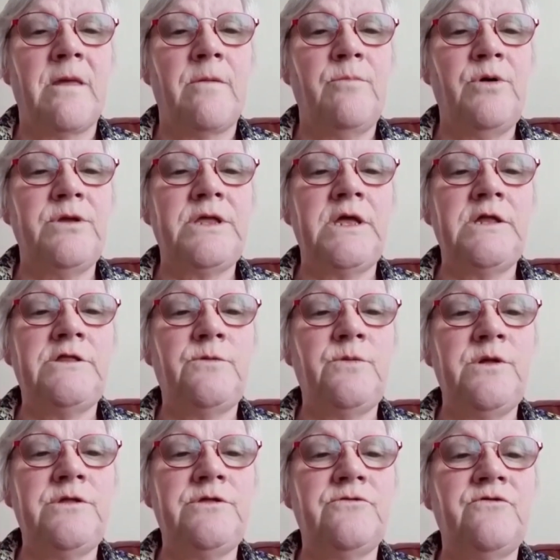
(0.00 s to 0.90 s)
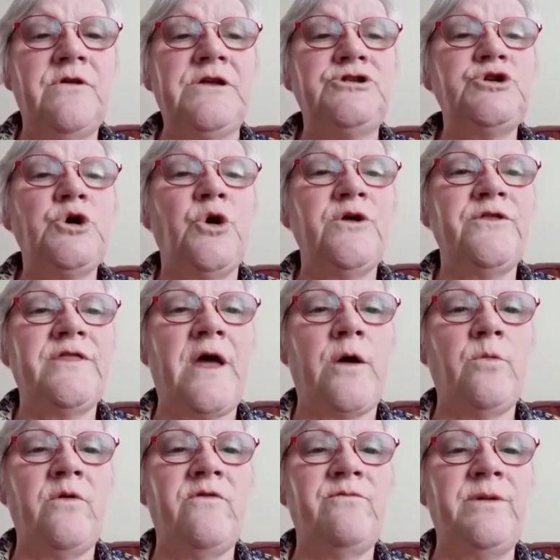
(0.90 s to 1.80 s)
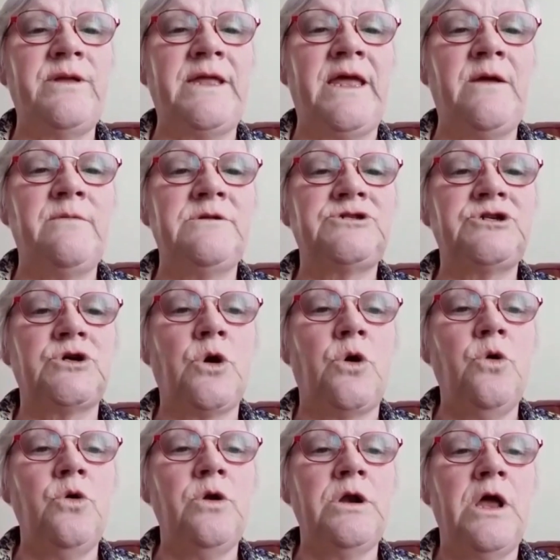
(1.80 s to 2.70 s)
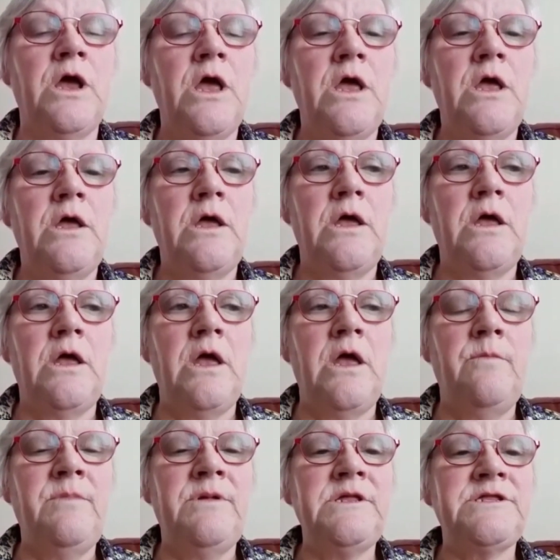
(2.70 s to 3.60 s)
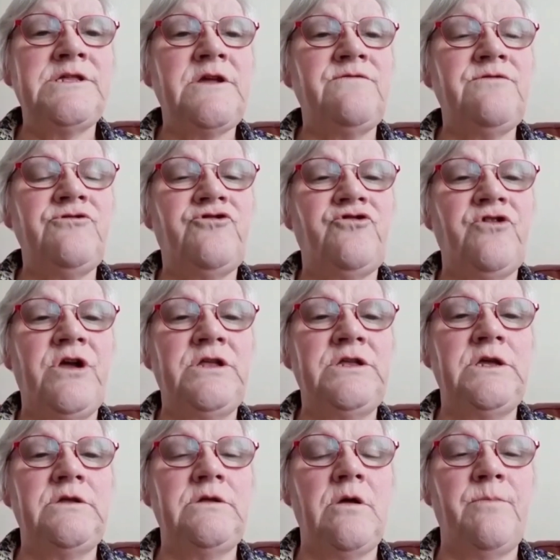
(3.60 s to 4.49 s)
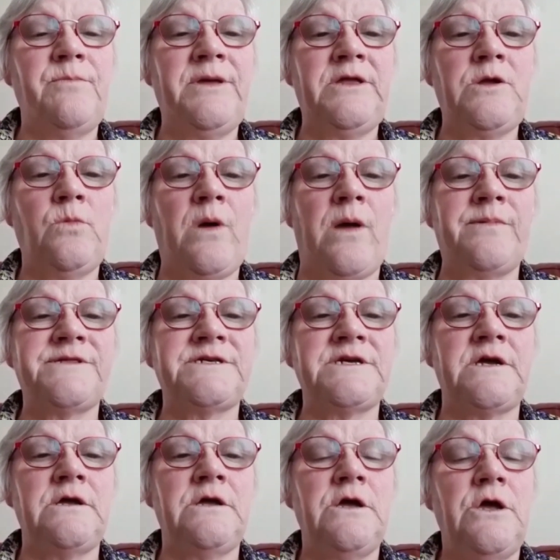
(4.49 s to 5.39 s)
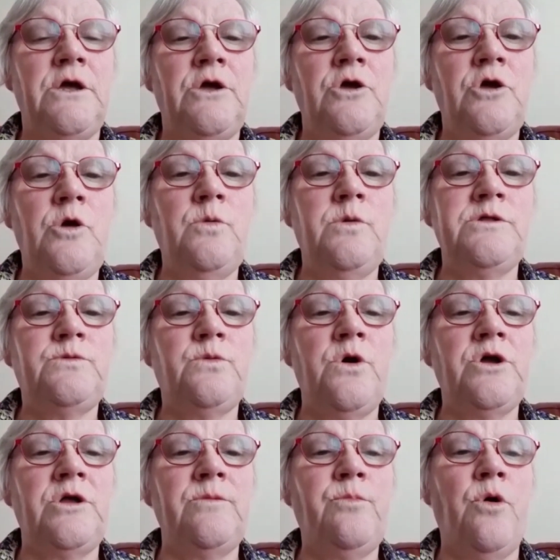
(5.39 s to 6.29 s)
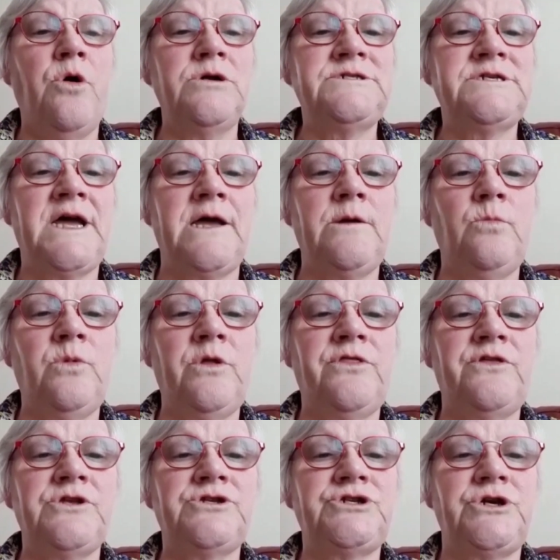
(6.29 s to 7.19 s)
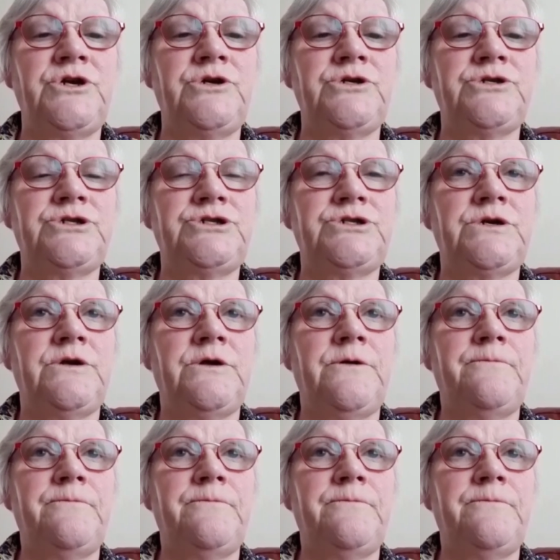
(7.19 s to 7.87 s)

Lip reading: But it's with great joy that we've been able to call a minister in training, Peter Webster, who is working part-time with the church.